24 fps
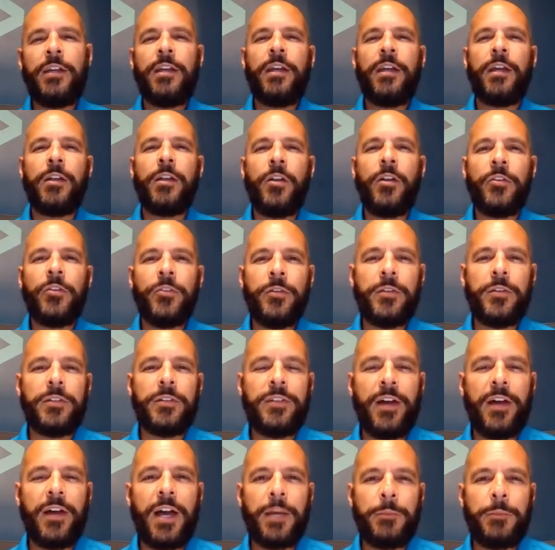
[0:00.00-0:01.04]
and also the
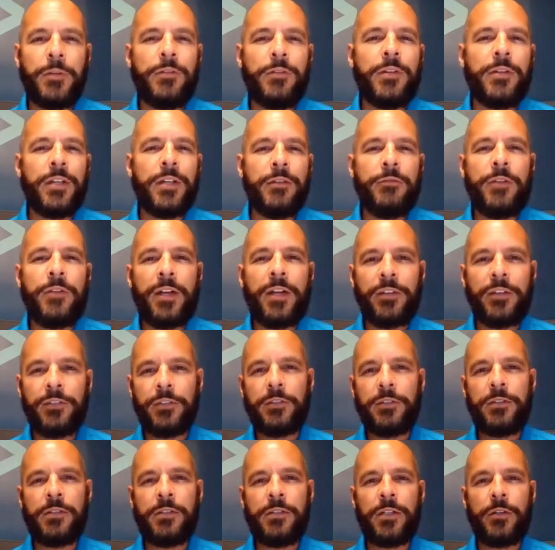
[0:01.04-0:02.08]
time
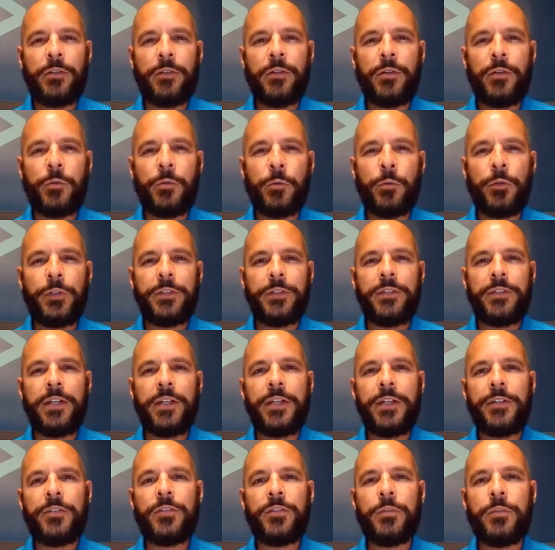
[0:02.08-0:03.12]
invested that it really
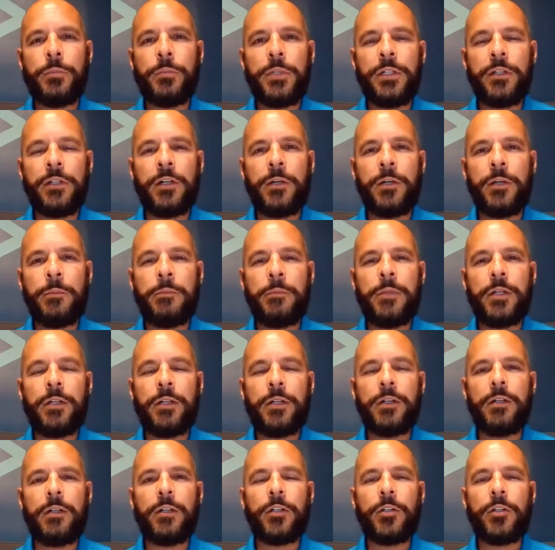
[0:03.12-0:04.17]
takes to become
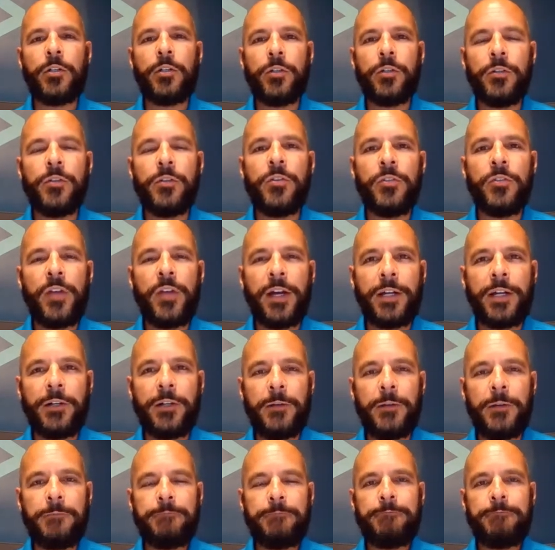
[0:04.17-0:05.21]
a good designer.
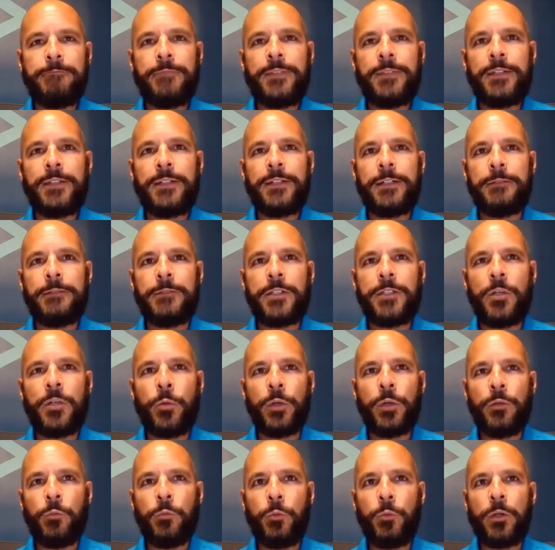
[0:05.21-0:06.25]

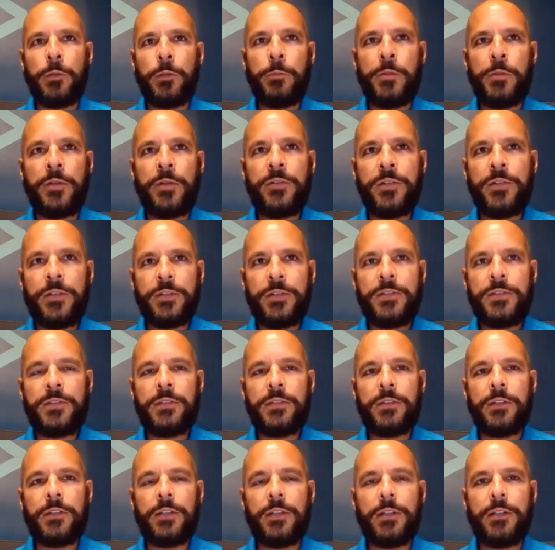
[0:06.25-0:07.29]
When a business
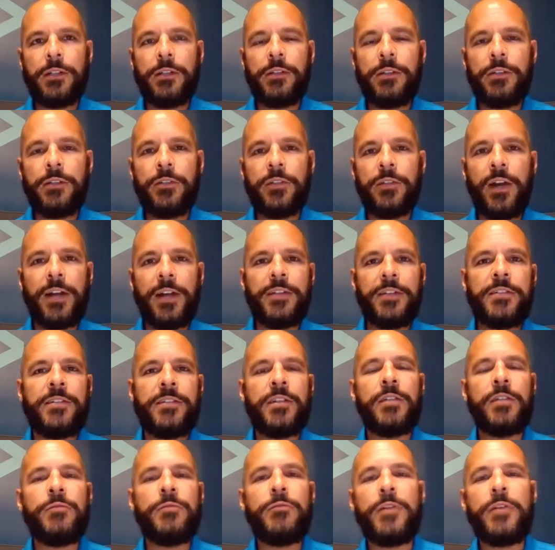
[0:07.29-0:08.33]
decides to
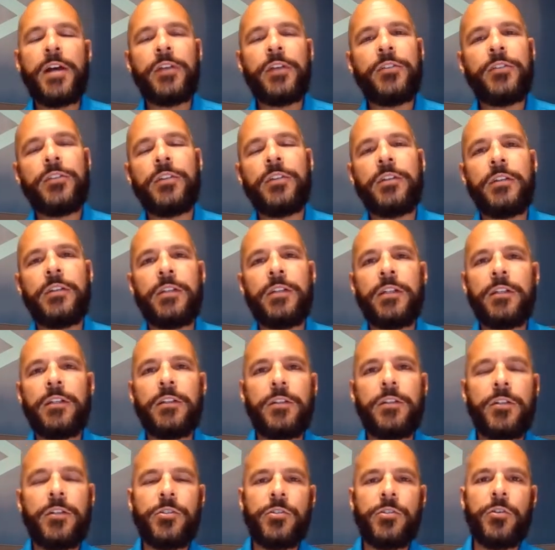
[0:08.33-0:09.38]
invest in a
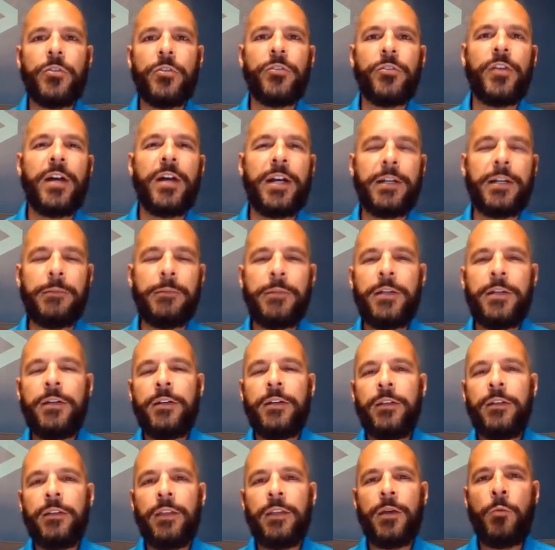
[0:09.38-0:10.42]
digital sign,
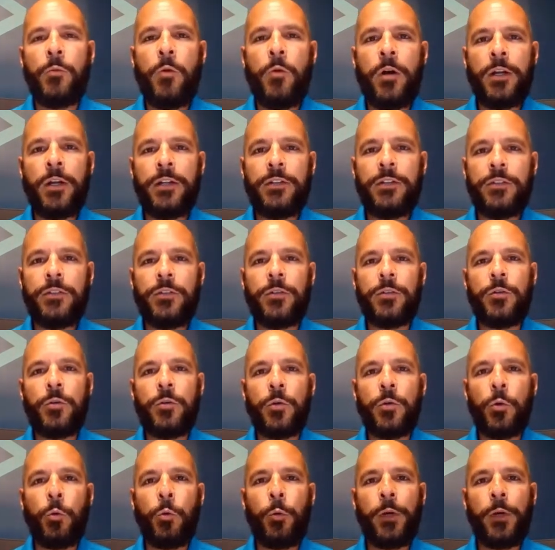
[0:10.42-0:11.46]
they want it to
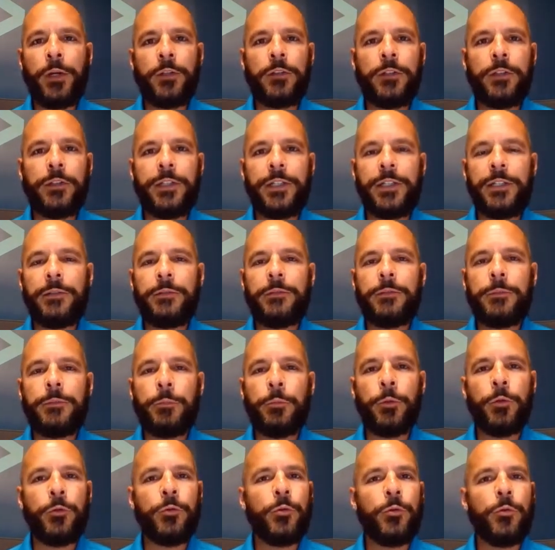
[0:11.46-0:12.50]
quickly
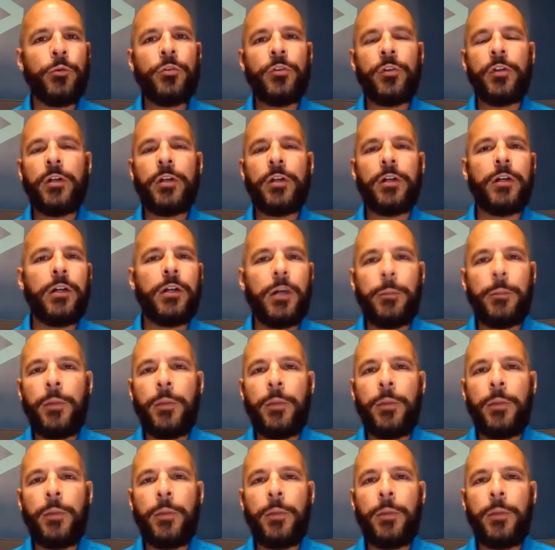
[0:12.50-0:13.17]
produce a